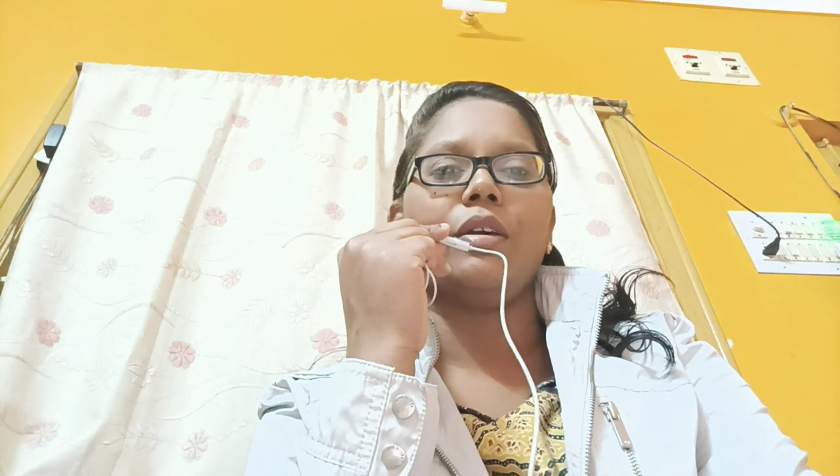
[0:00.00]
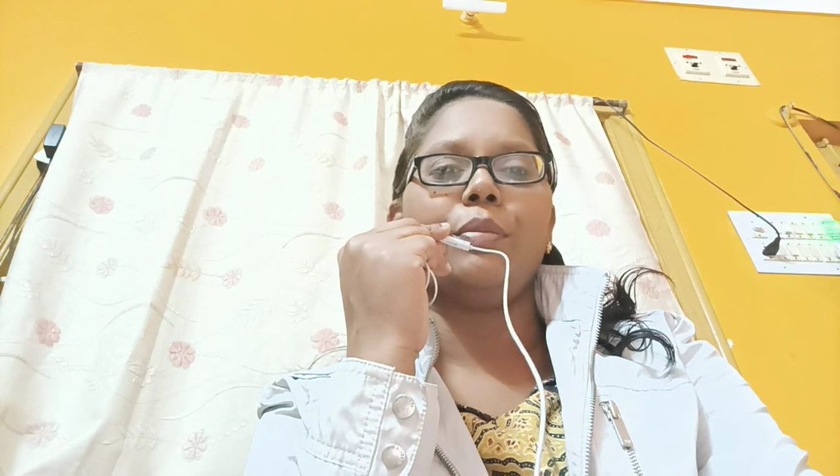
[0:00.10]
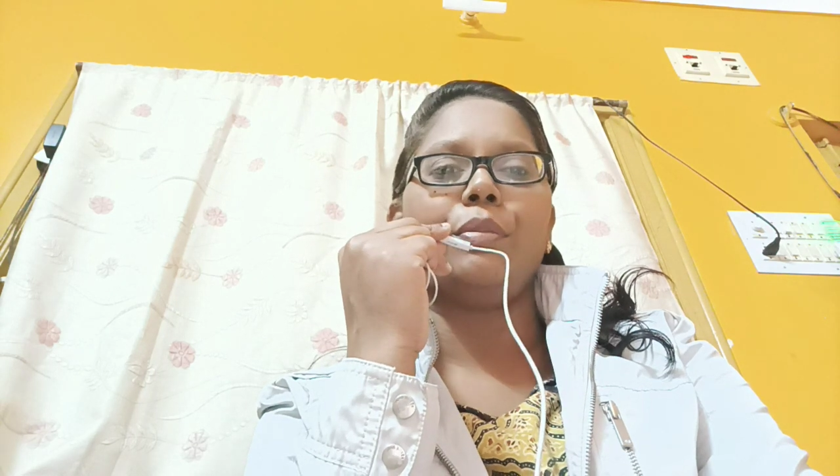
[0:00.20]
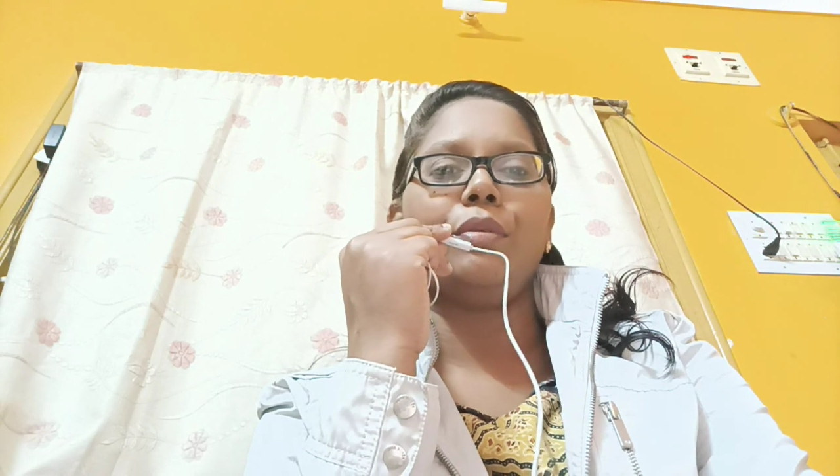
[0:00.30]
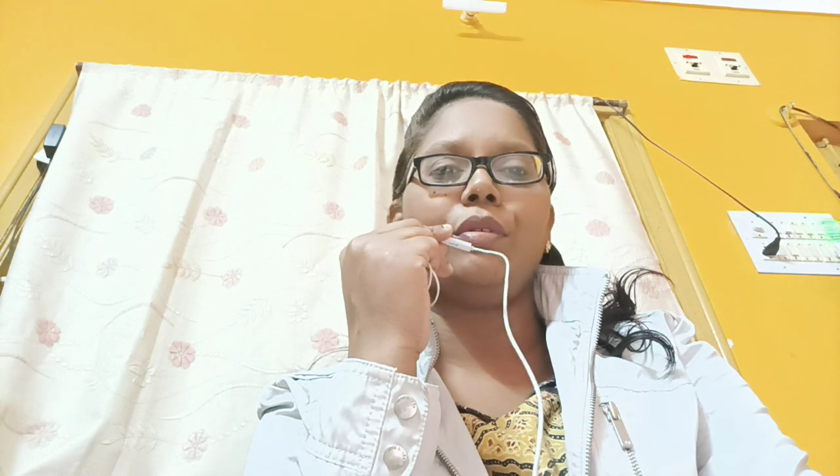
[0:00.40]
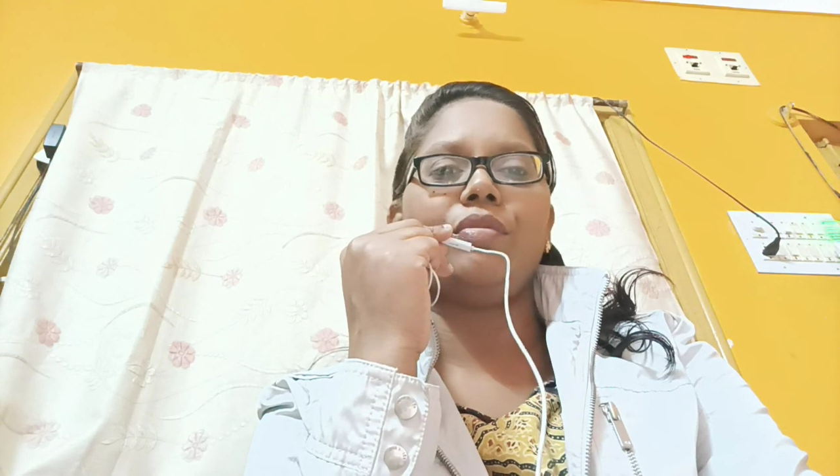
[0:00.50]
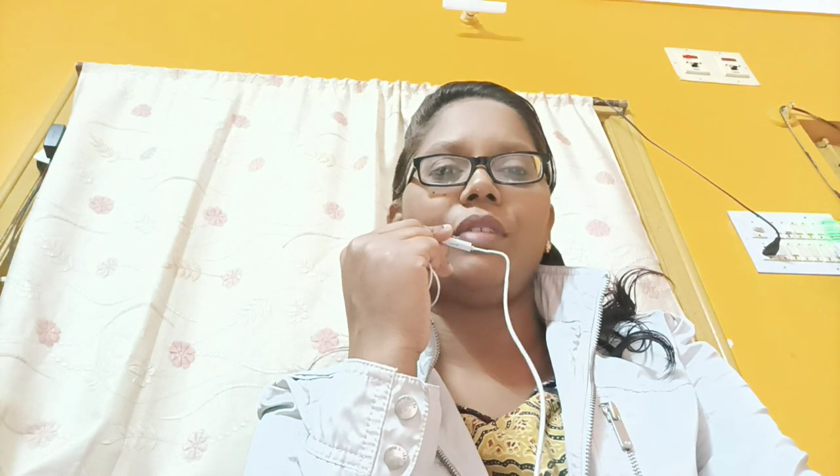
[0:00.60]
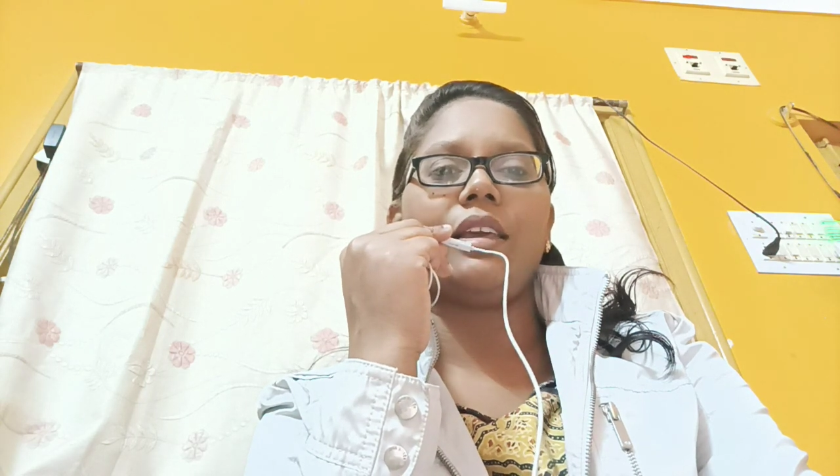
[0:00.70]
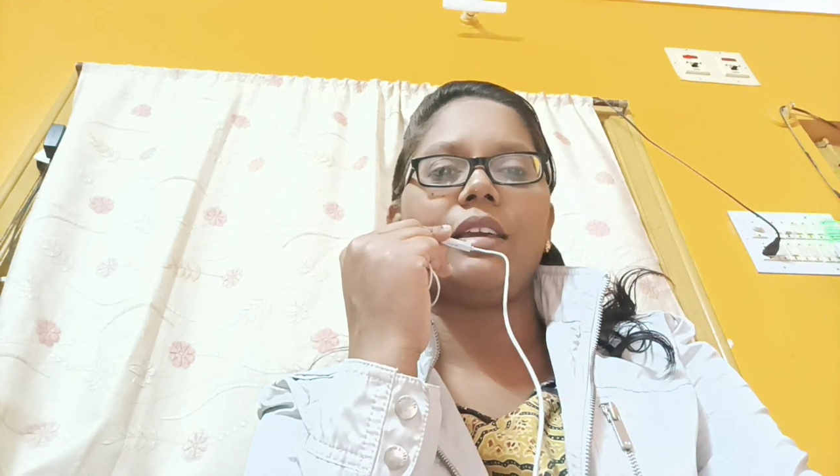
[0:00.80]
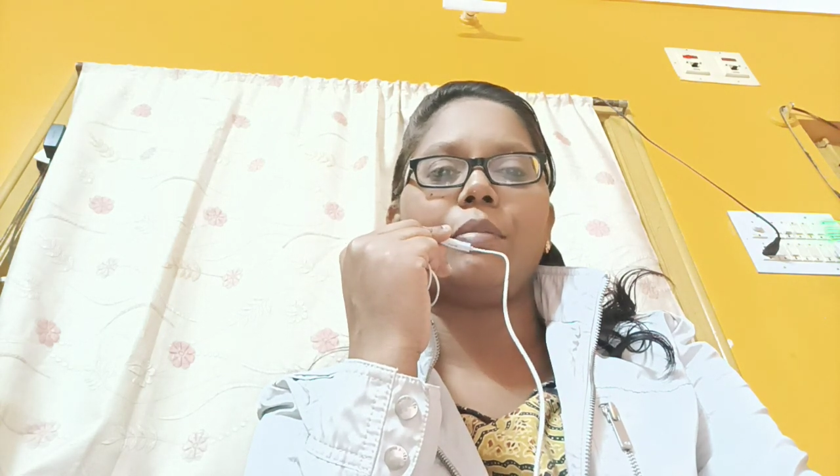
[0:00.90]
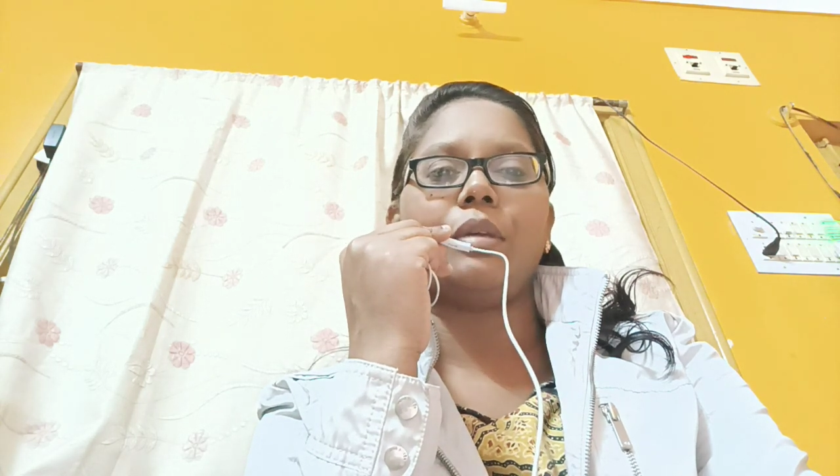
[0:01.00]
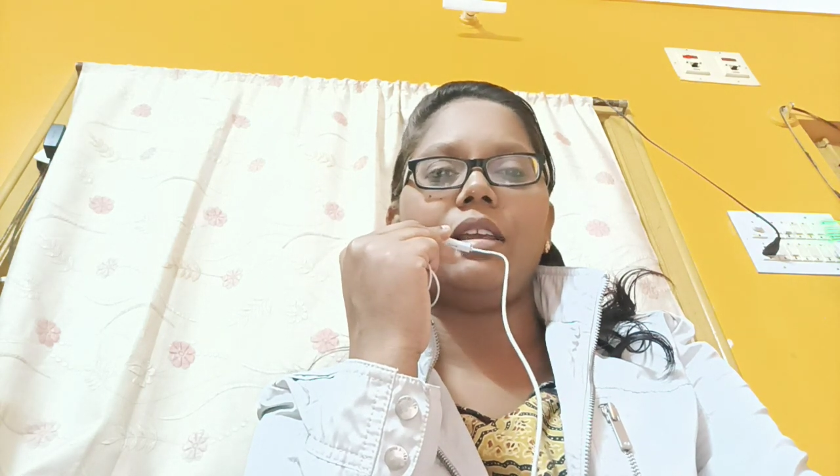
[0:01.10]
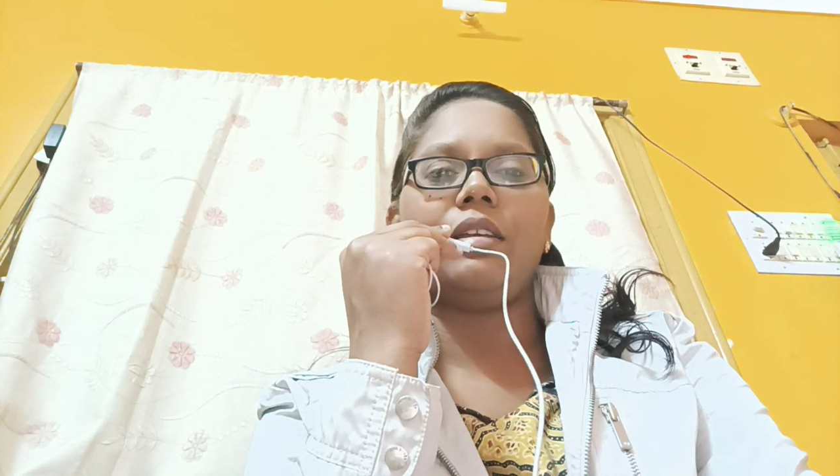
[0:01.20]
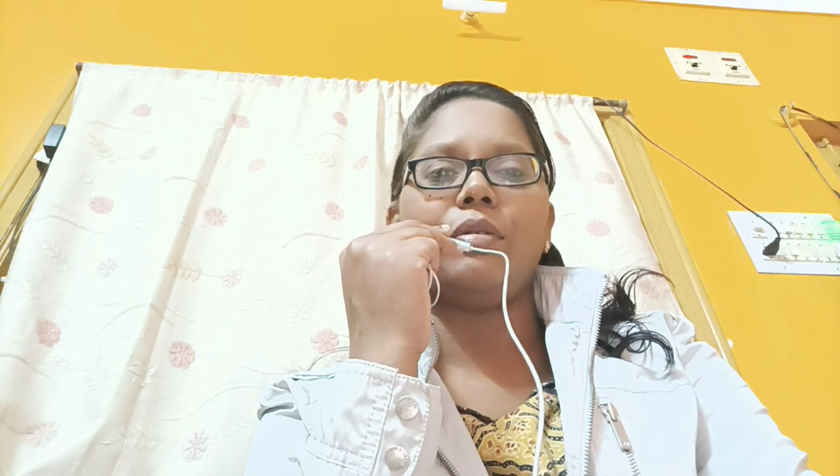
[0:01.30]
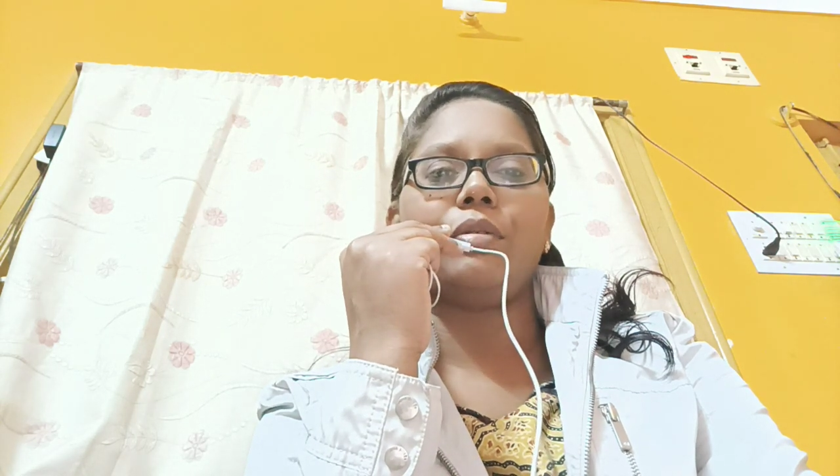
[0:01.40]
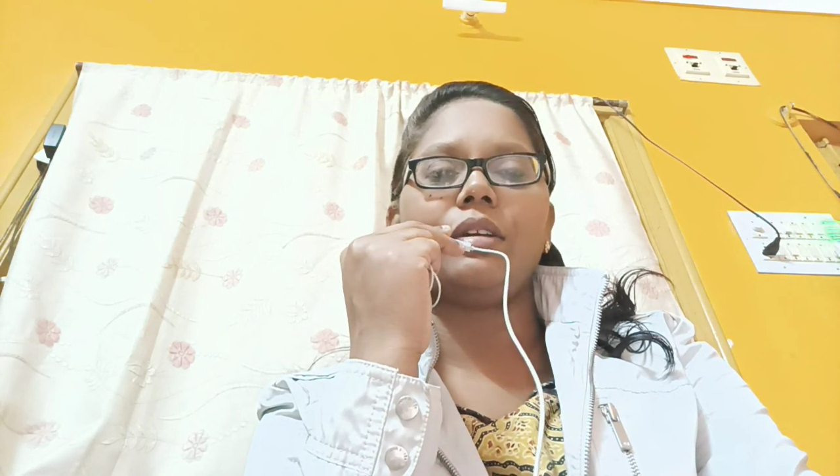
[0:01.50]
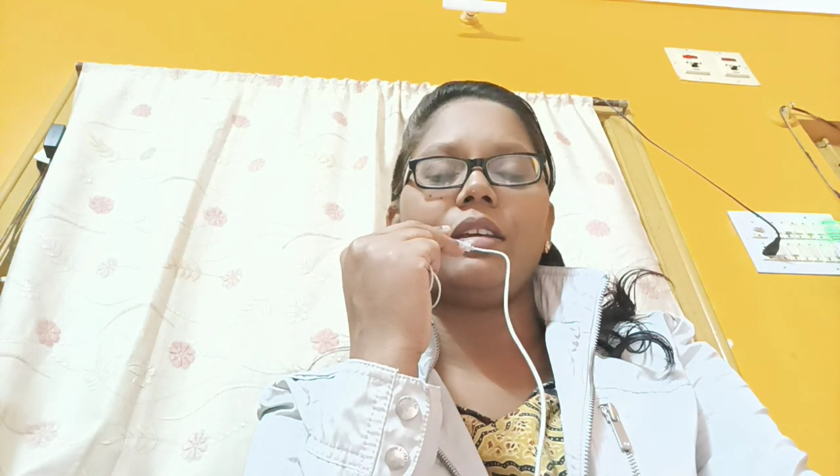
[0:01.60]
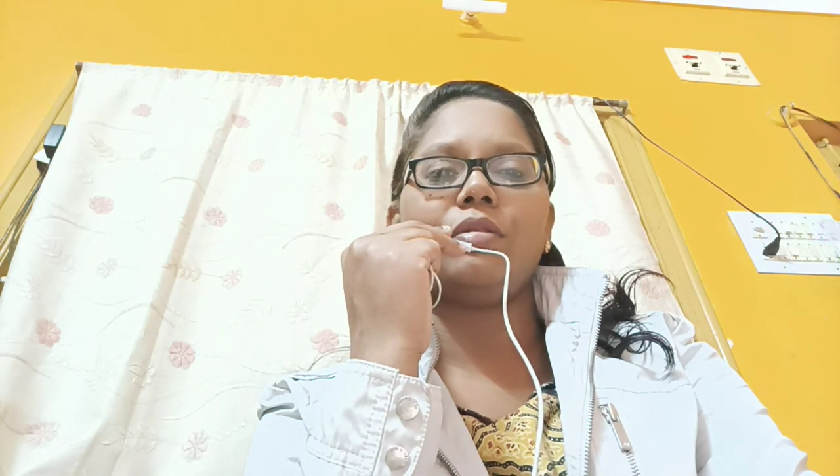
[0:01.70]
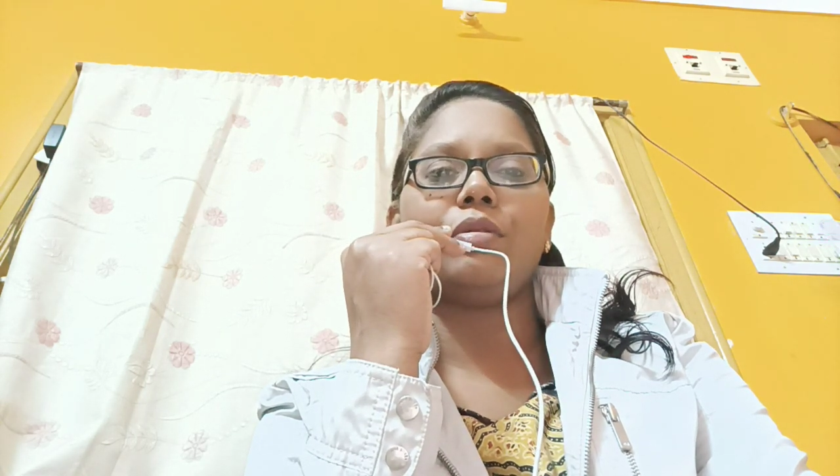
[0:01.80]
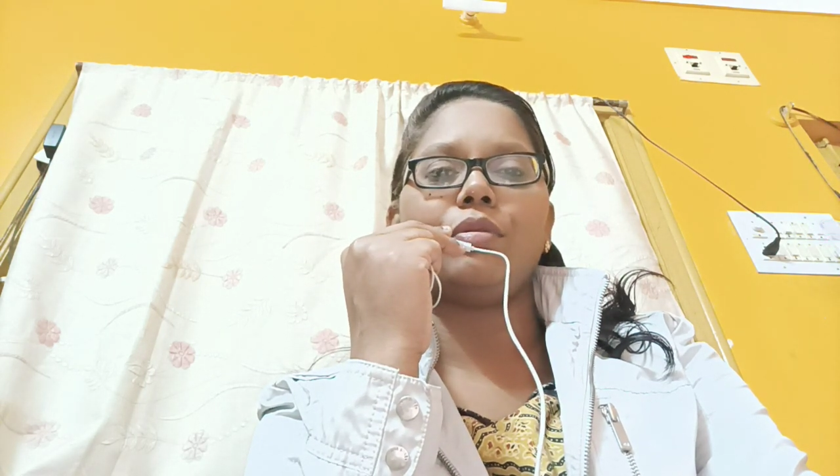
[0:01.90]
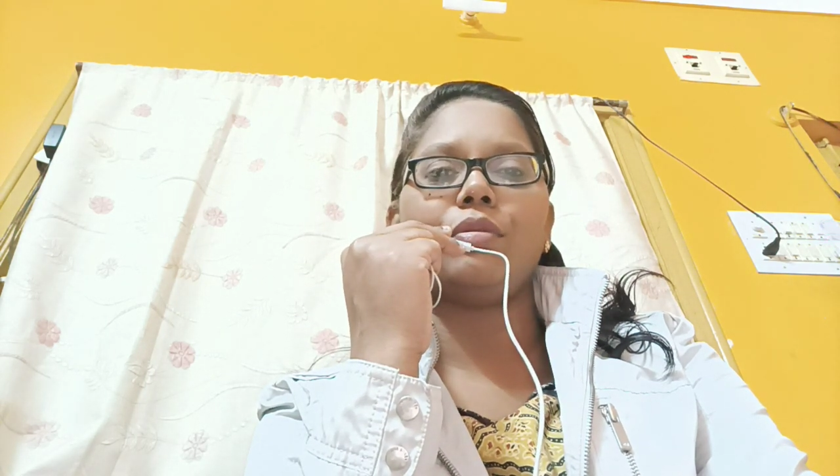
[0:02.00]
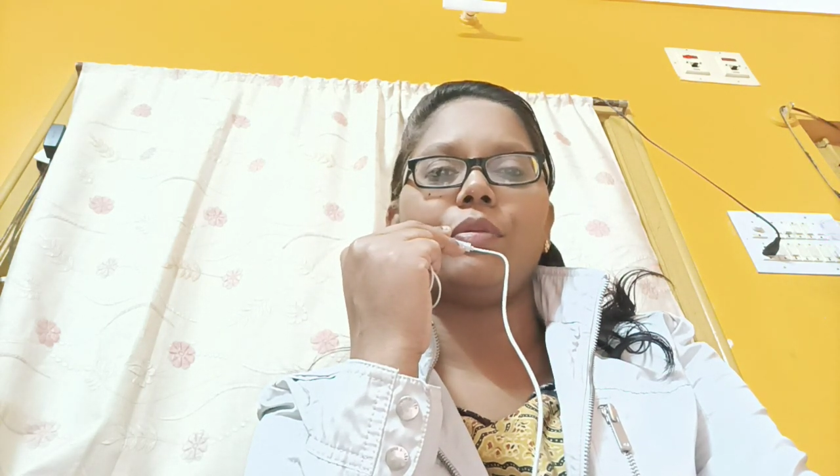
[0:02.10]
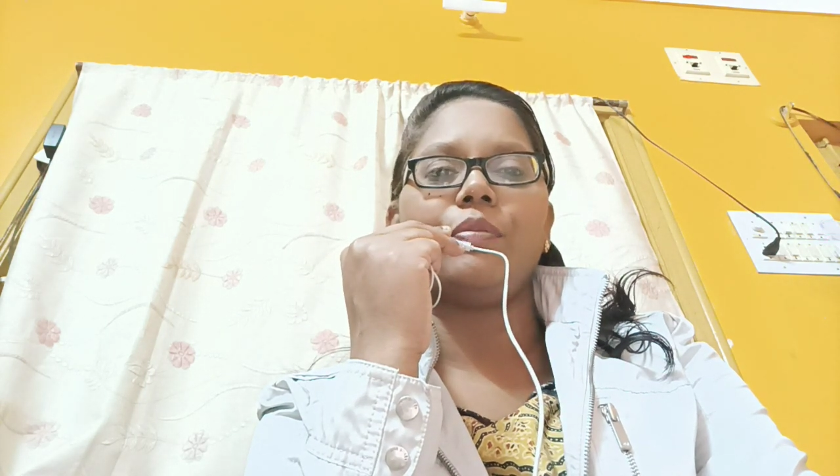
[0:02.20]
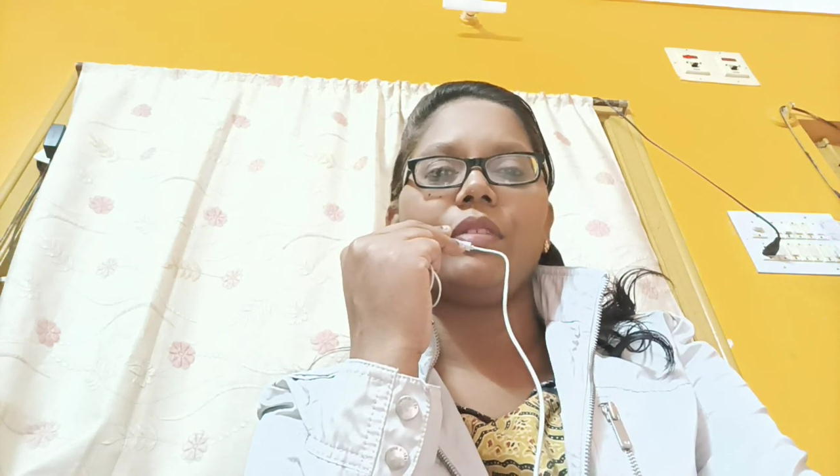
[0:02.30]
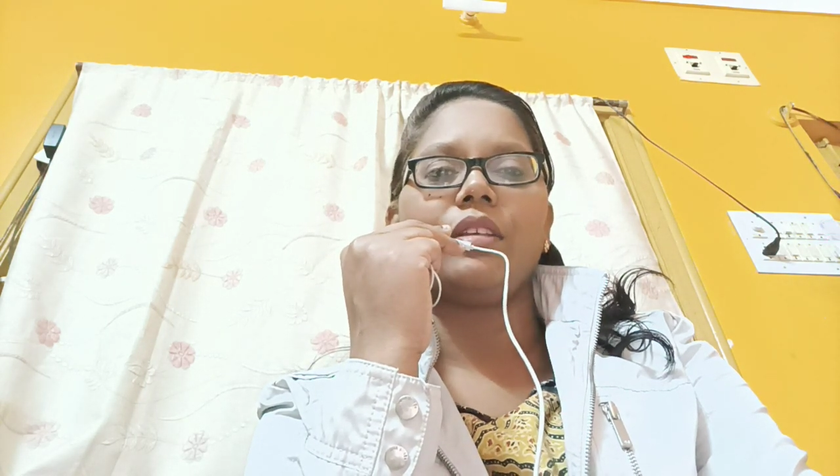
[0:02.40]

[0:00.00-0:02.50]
purifying me. Okay, so